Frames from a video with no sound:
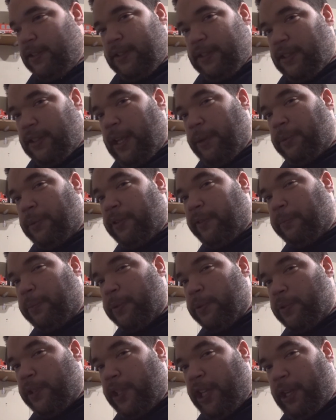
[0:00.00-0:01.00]
that would have
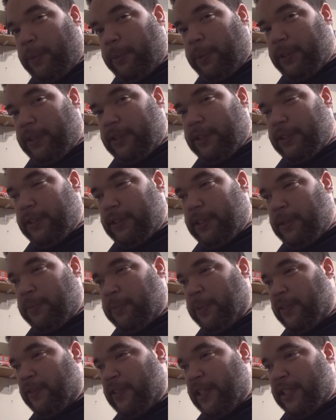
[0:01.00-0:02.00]
booted up and
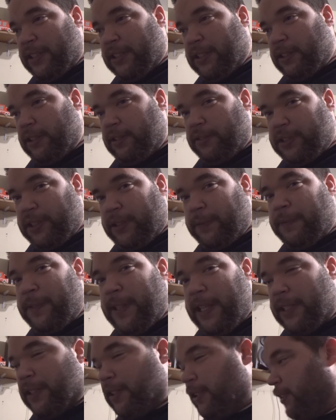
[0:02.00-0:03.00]
be ready to use. In
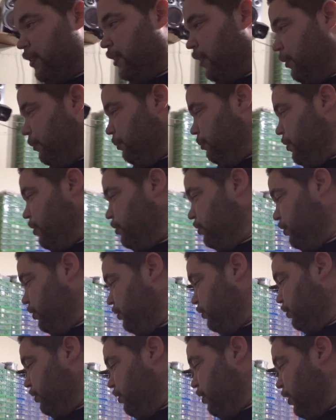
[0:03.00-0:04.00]
fact, most
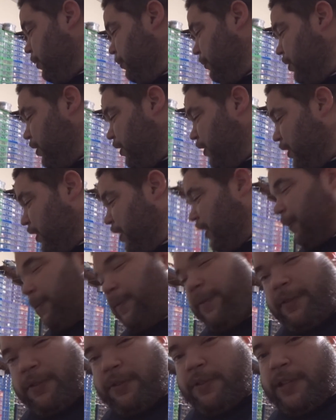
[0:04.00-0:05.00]
of the time I came
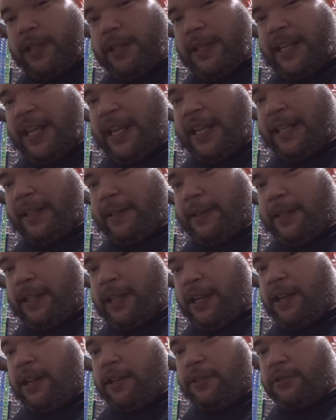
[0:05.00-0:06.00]
through and the
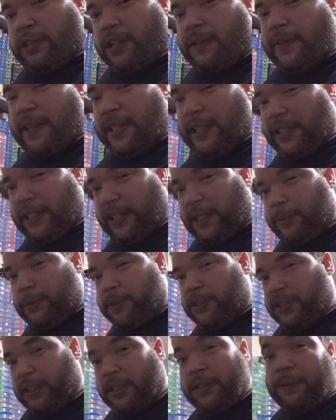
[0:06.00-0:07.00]
hard drive LED
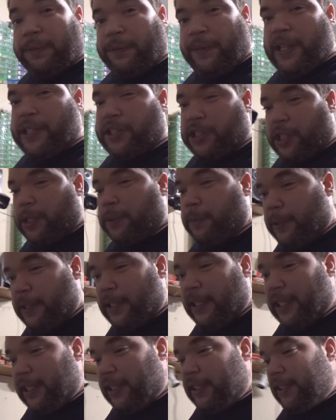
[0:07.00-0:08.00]
was still flashing
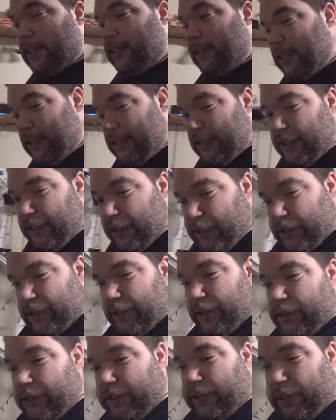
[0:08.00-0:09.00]
away.
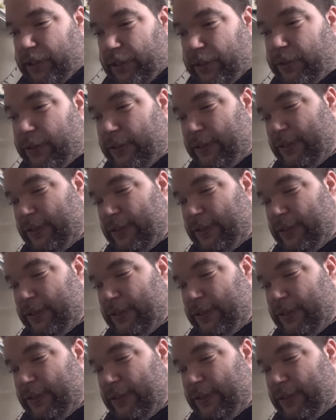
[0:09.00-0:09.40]
So,